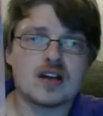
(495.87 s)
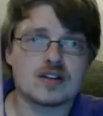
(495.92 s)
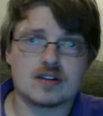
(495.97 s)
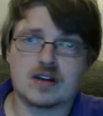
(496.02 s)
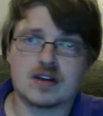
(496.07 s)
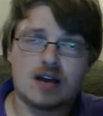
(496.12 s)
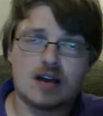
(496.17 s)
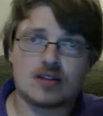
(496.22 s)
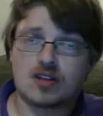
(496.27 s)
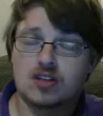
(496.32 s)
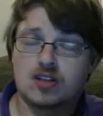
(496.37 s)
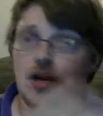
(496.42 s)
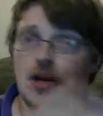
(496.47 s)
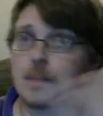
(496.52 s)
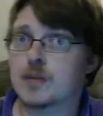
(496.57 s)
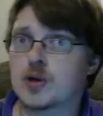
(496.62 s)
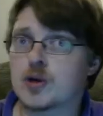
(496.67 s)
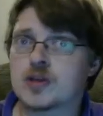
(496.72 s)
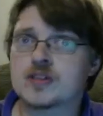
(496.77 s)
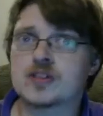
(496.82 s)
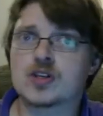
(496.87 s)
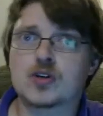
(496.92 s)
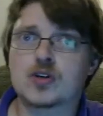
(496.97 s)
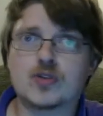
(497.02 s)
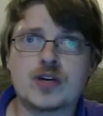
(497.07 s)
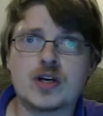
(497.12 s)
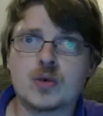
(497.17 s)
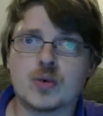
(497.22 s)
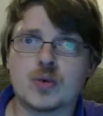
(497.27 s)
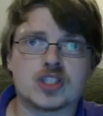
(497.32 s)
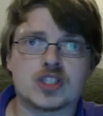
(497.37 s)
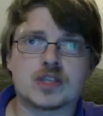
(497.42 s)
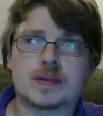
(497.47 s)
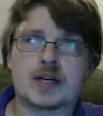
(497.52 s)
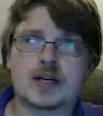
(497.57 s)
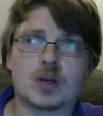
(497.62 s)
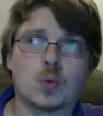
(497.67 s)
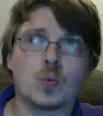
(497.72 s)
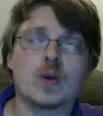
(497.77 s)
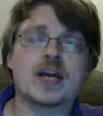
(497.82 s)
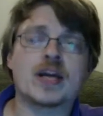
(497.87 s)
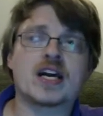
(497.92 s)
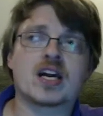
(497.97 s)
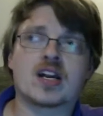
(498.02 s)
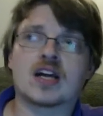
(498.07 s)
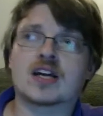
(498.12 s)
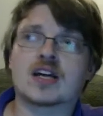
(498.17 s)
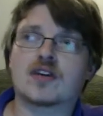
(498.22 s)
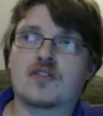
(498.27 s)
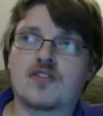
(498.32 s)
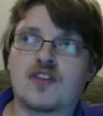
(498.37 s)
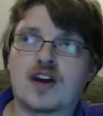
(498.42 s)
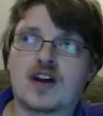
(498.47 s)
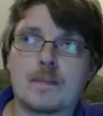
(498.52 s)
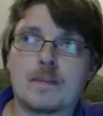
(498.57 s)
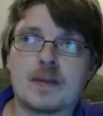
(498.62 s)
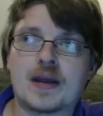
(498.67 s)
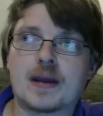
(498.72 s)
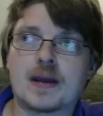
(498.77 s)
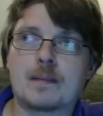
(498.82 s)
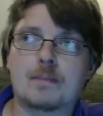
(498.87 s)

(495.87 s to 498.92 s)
the third book is The Green Witch, about a Wicca-like figure being